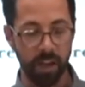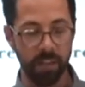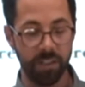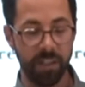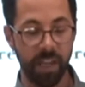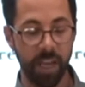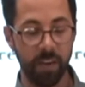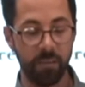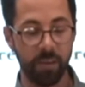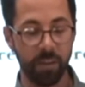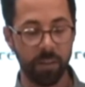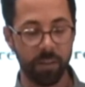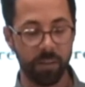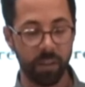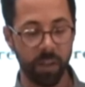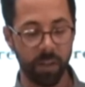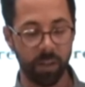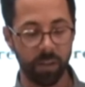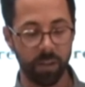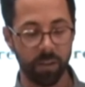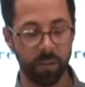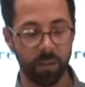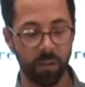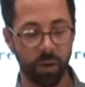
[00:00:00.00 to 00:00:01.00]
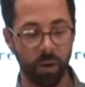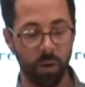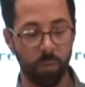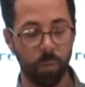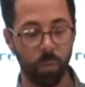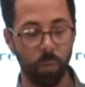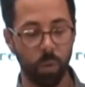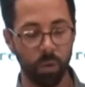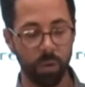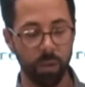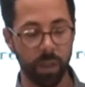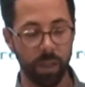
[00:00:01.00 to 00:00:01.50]
David said in
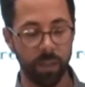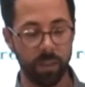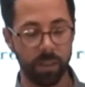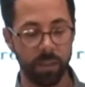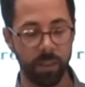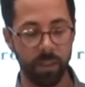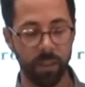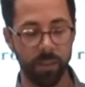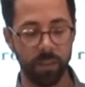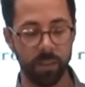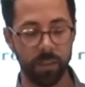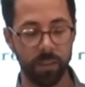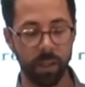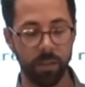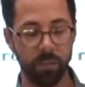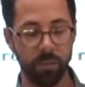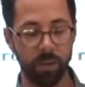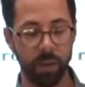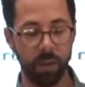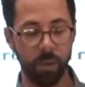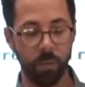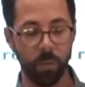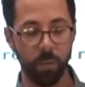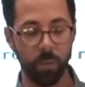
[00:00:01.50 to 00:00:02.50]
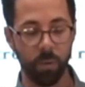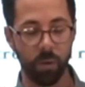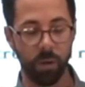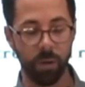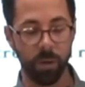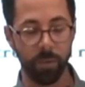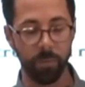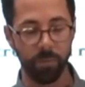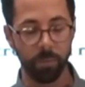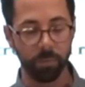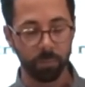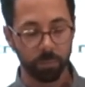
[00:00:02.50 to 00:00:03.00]
Psalm
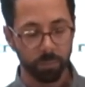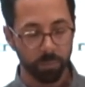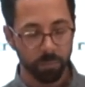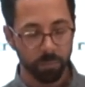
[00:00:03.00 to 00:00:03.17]
119:71,